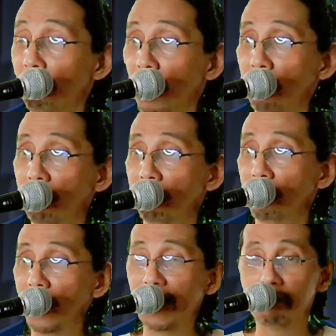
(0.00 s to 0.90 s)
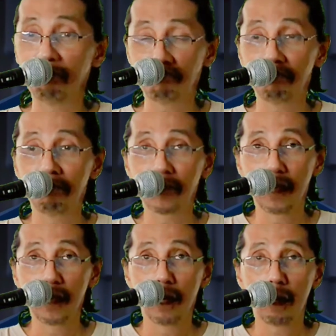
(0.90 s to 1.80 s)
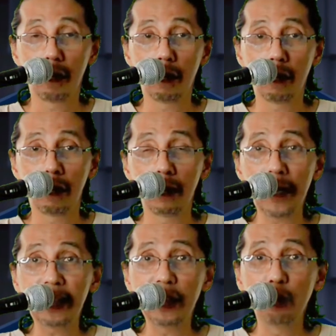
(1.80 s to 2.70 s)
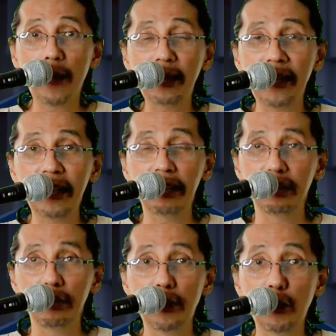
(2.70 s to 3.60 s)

well, that her lady-in-waiting